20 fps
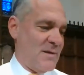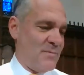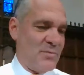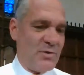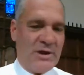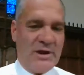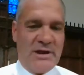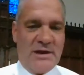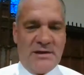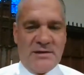
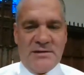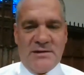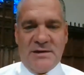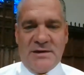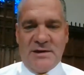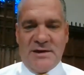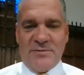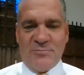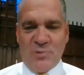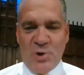bringing
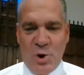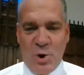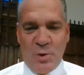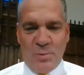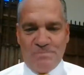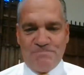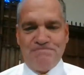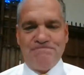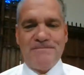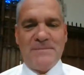
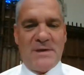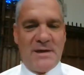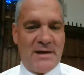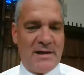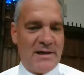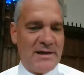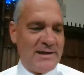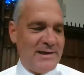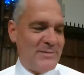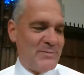Rome
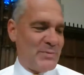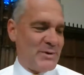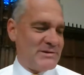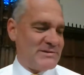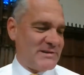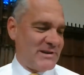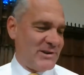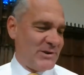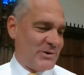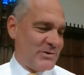in
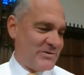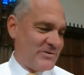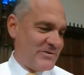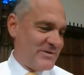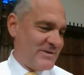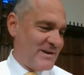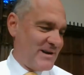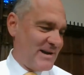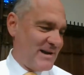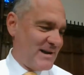
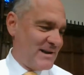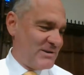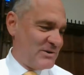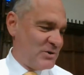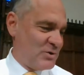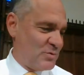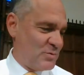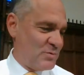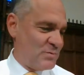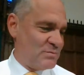particular
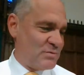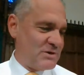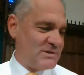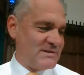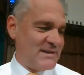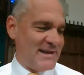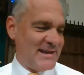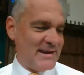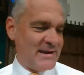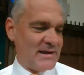to
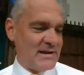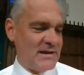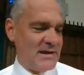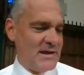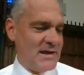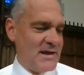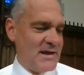Britannia.